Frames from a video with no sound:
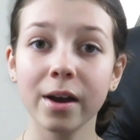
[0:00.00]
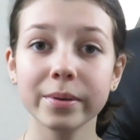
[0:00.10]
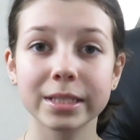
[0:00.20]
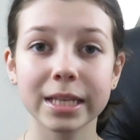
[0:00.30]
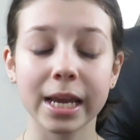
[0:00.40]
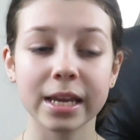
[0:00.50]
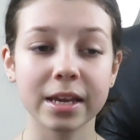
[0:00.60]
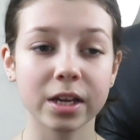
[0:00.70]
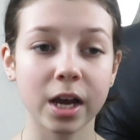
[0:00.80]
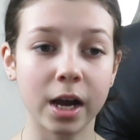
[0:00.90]
I would
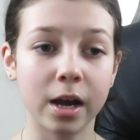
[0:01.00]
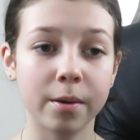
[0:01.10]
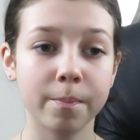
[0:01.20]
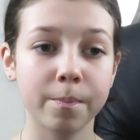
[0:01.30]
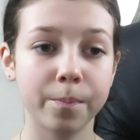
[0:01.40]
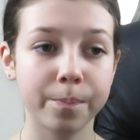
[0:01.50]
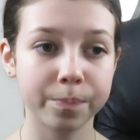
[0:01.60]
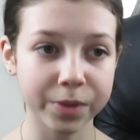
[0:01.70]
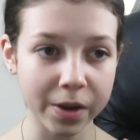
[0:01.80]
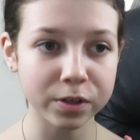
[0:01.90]
say
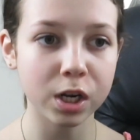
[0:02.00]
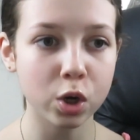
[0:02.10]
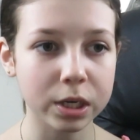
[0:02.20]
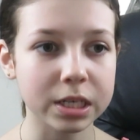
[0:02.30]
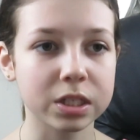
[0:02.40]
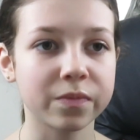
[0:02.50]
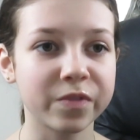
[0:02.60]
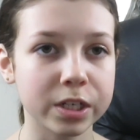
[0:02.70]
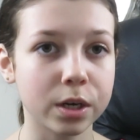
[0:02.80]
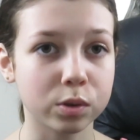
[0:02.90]
definitely look into
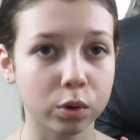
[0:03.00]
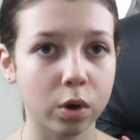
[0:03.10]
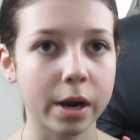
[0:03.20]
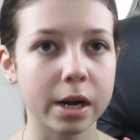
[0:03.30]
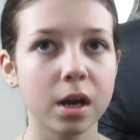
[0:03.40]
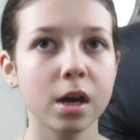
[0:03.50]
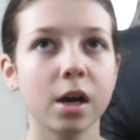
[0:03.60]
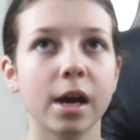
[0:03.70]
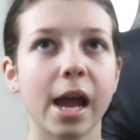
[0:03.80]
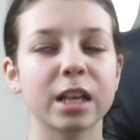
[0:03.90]
some videos online
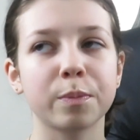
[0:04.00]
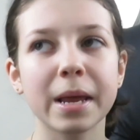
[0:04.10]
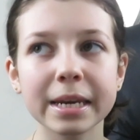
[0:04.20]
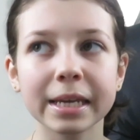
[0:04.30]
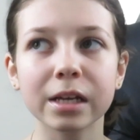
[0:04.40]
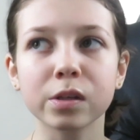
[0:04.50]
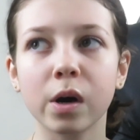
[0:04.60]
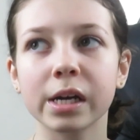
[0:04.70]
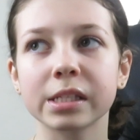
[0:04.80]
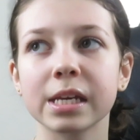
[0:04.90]
explaining
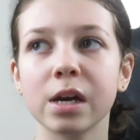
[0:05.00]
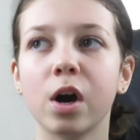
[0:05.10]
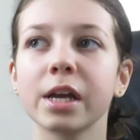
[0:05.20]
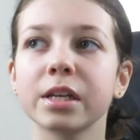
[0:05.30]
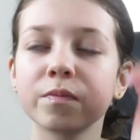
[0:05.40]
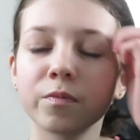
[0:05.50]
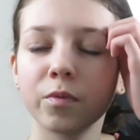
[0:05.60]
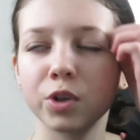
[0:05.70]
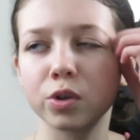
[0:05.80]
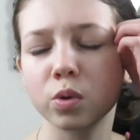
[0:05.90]
anxiety. I
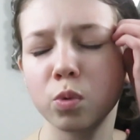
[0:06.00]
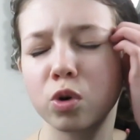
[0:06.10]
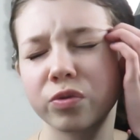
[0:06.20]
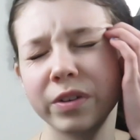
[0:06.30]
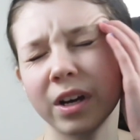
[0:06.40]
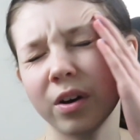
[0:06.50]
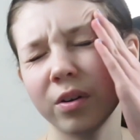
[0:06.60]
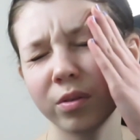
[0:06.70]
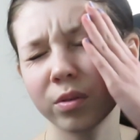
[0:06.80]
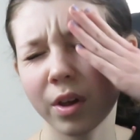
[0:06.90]
used to watch
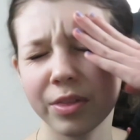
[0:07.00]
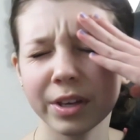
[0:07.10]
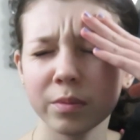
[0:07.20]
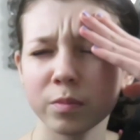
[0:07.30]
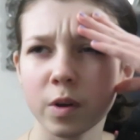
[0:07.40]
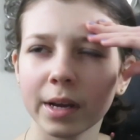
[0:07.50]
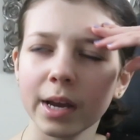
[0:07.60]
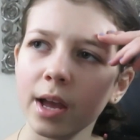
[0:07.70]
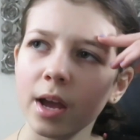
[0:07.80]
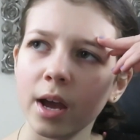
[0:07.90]
videos, I think it was
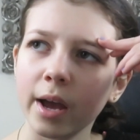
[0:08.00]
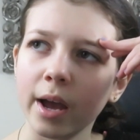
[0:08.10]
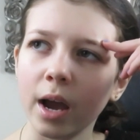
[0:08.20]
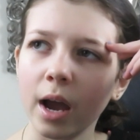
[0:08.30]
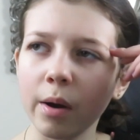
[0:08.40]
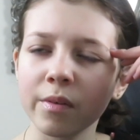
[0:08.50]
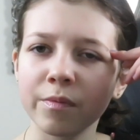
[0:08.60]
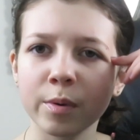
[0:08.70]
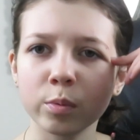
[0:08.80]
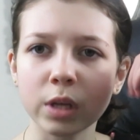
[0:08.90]
like how
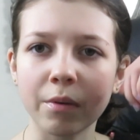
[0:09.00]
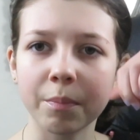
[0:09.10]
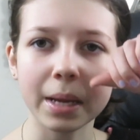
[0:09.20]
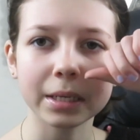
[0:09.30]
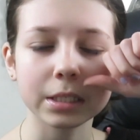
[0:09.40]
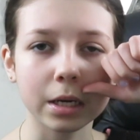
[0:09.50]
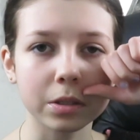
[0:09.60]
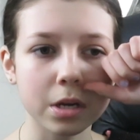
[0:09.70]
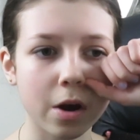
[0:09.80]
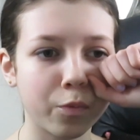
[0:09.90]
it feels to have a panic attack
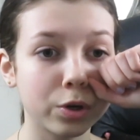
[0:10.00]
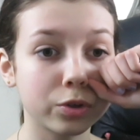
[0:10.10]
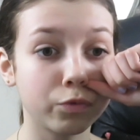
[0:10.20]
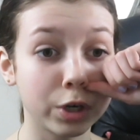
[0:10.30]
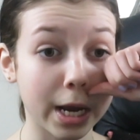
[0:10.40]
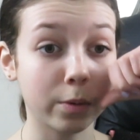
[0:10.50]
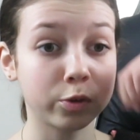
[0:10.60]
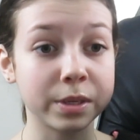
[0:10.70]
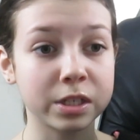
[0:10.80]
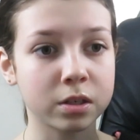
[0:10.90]
and stuff, which really
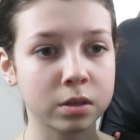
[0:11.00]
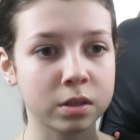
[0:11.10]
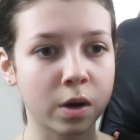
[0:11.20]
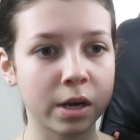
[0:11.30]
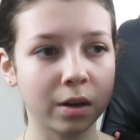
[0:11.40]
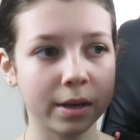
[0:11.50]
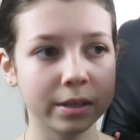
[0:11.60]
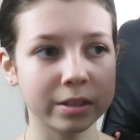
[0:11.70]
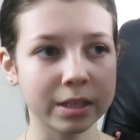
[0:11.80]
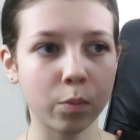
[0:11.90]
helped me to decide
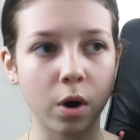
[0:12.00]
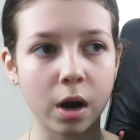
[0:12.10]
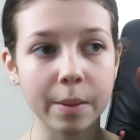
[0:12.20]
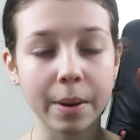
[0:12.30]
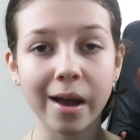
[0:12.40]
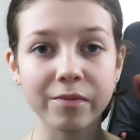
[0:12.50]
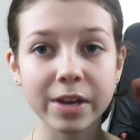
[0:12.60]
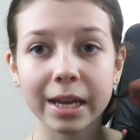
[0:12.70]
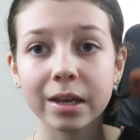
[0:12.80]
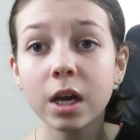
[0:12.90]
like, is that what I'm
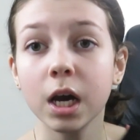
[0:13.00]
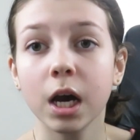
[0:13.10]
having?